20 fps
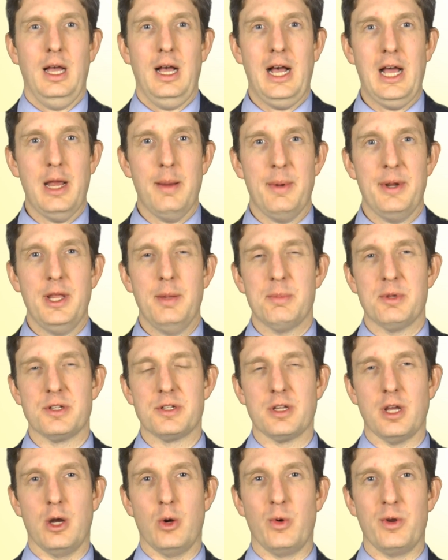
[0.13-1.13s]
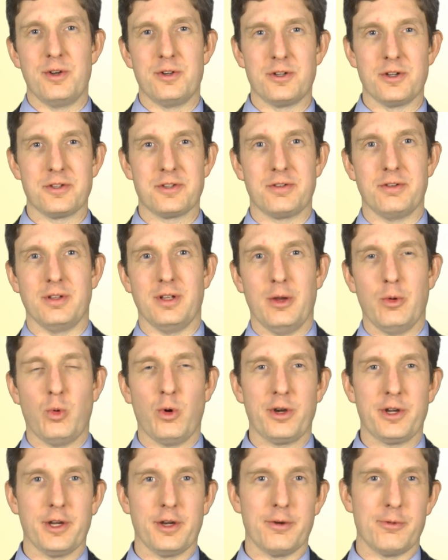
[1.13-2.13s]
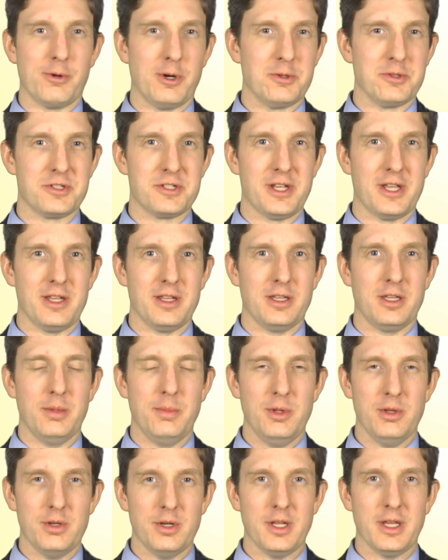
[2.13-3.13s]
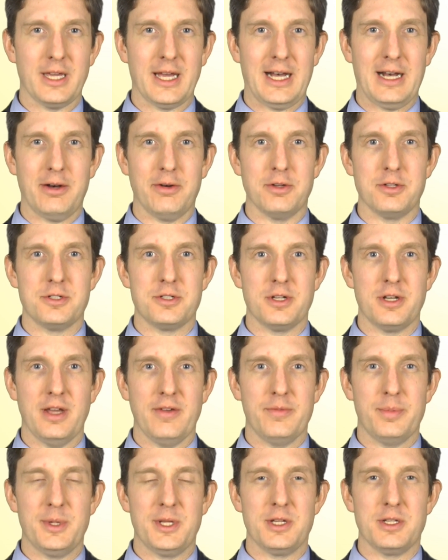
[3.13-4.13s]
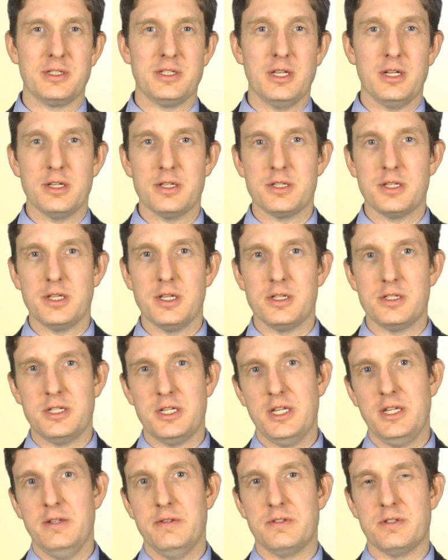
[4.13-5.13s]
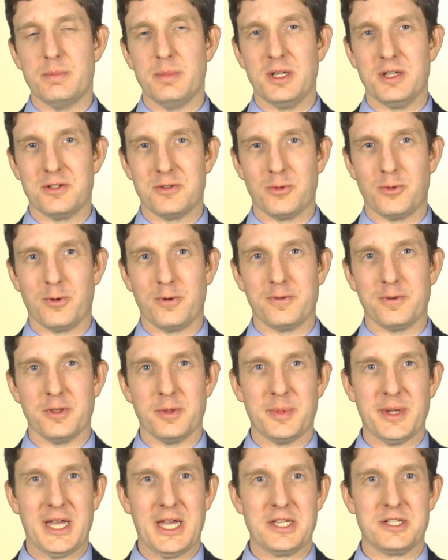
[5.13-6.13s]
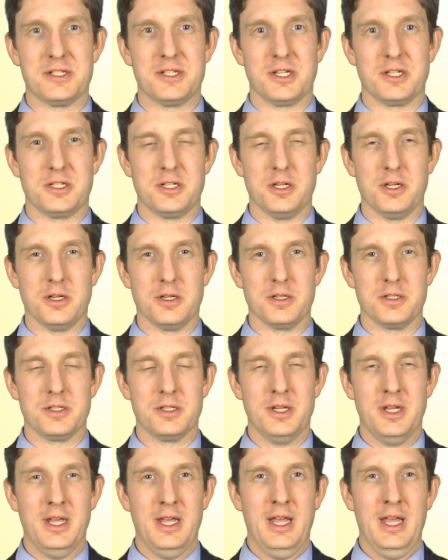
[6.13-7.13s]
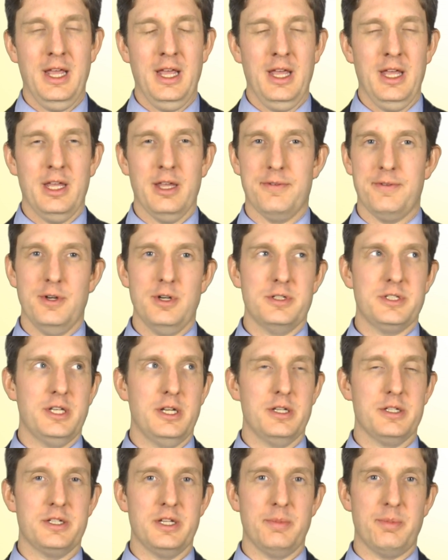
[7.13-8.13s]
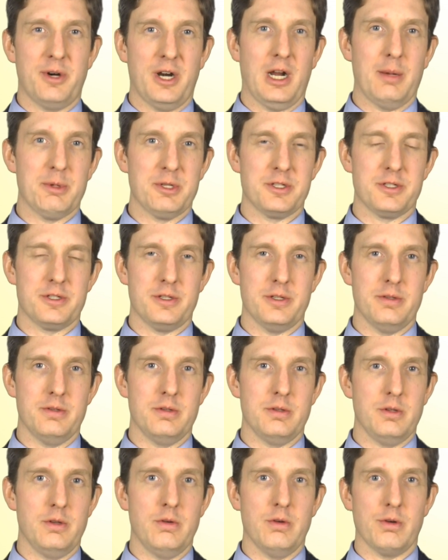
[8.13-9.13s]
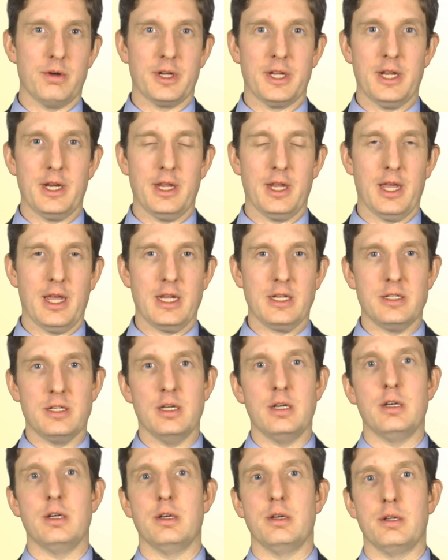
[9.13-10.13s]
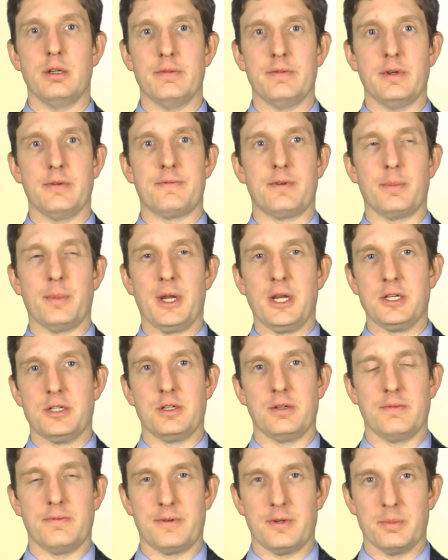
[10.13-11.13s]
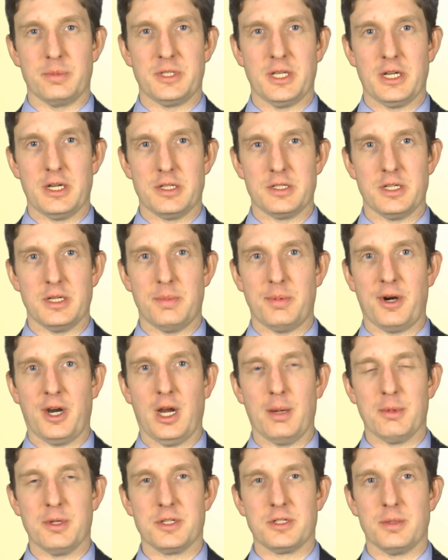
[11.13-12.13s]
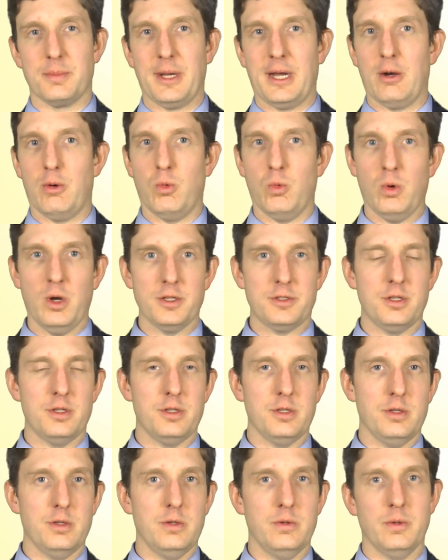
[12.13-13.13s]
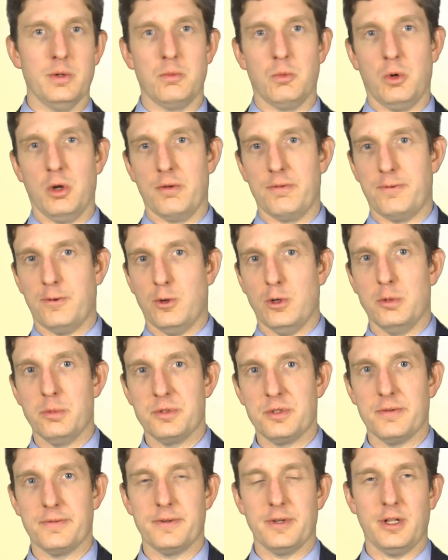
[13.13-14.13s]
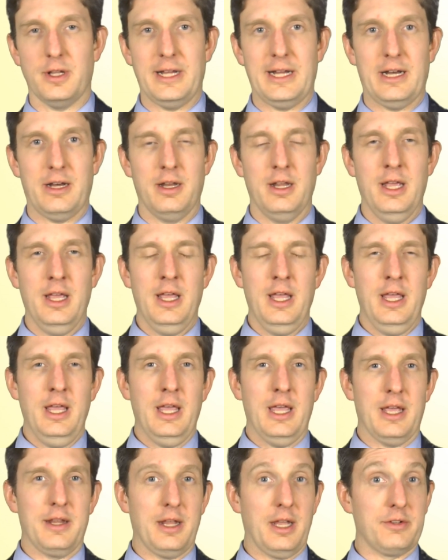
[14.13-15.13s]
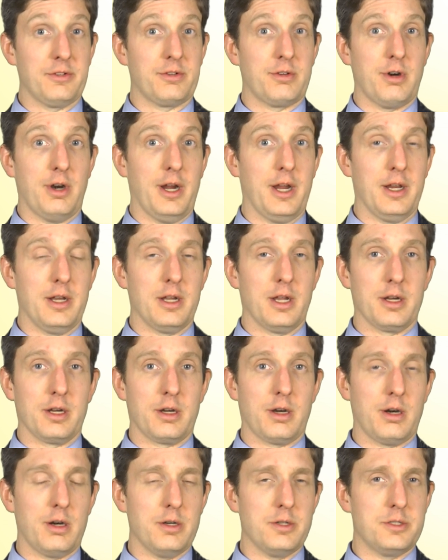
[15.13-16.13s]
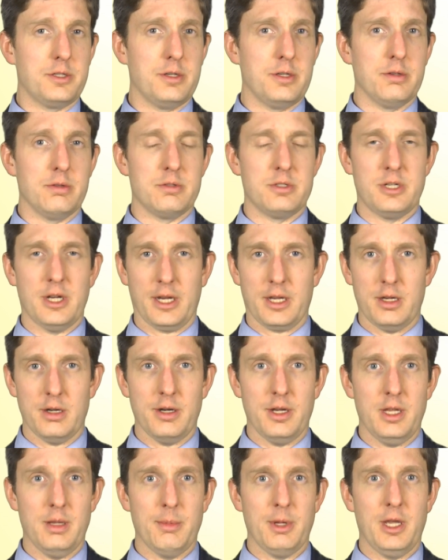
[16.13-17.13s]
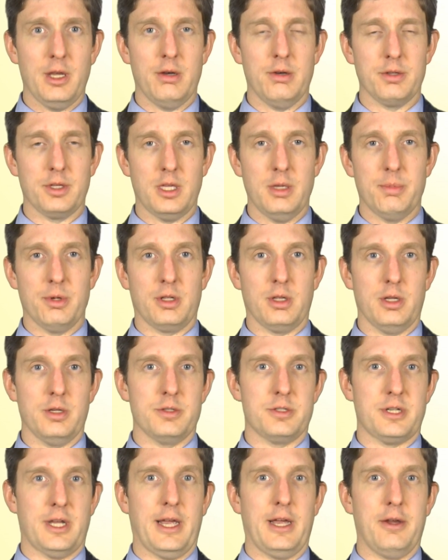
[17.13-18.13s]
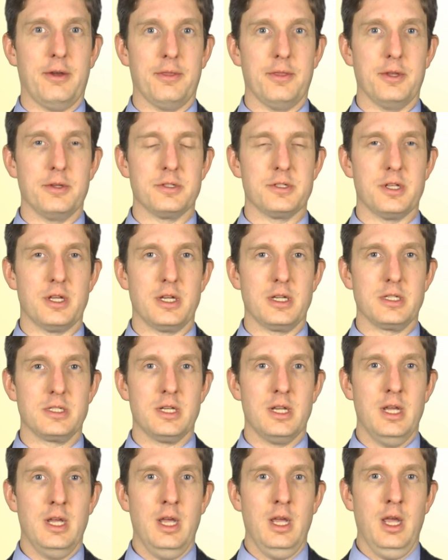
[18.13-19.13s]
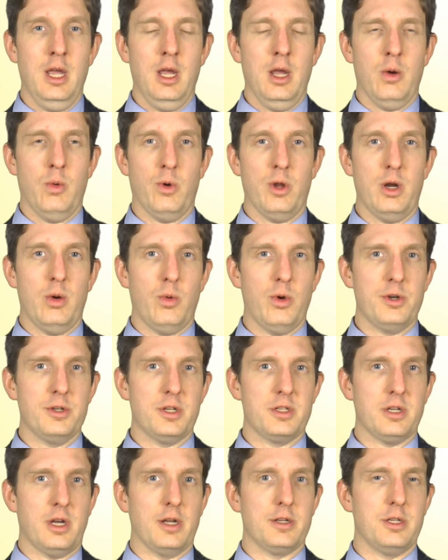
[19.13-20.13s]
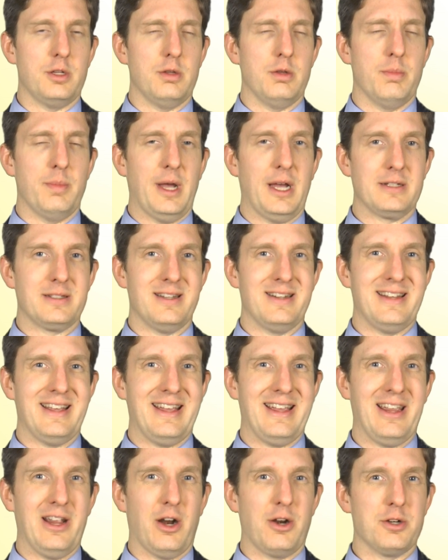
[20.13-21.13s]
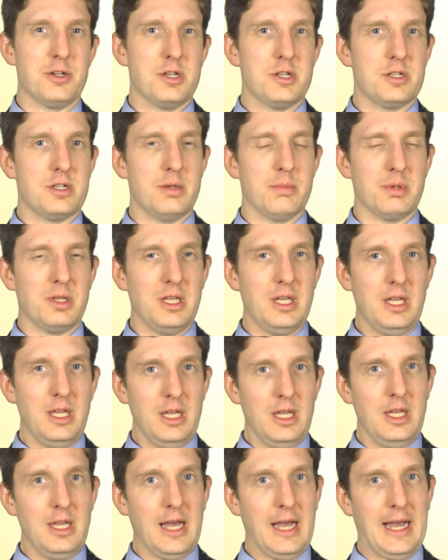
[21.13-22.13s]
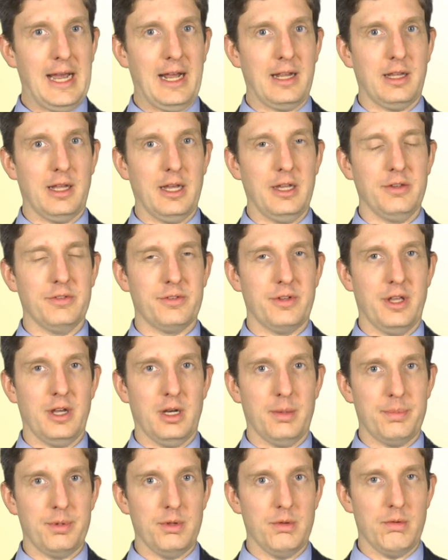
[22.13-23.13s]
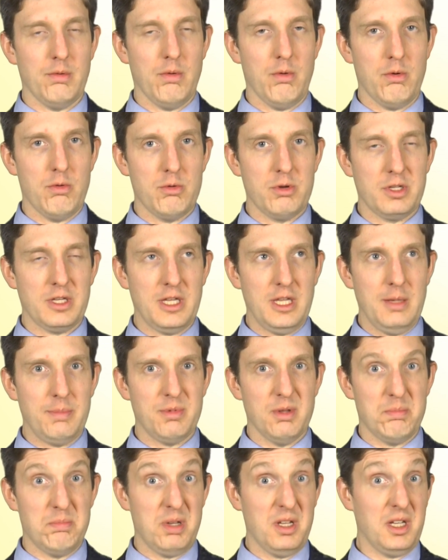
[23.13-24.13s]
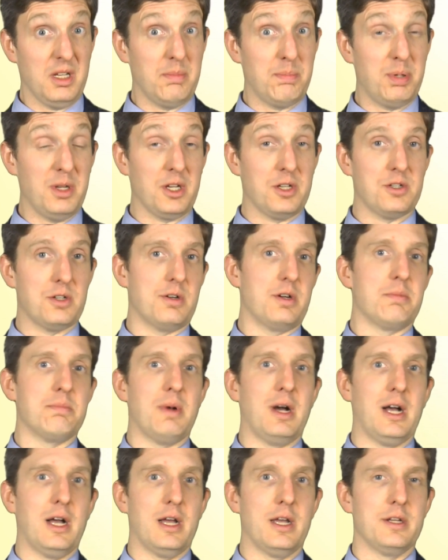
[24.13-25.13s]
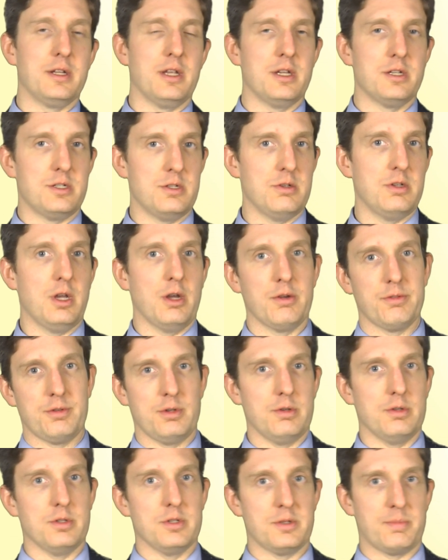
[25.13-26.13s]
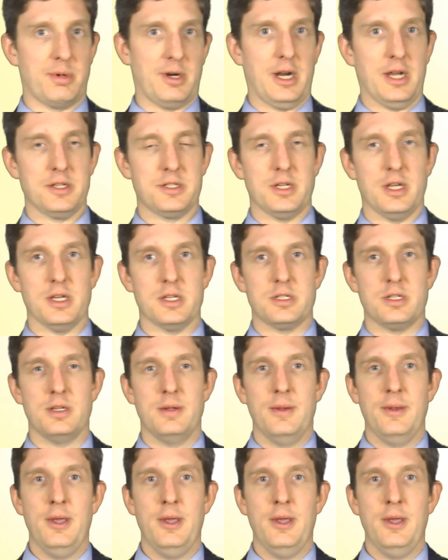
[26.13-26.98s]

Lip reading: Hi, my name is Owen Driscoll. I work at Roane State Community College, and I've been a Tennessee Achieves mentor for the past 6 years. If you're a Tennessee Promise student, you are getting a ton of information from Tennessee Promise about what to do and what forms to fill out, and that's great, and I encourage you to check your email and keep a close eye on those things. What I wanted to talk to you about today are just some key highlights to help you keep the big picture in mind as you go through this process.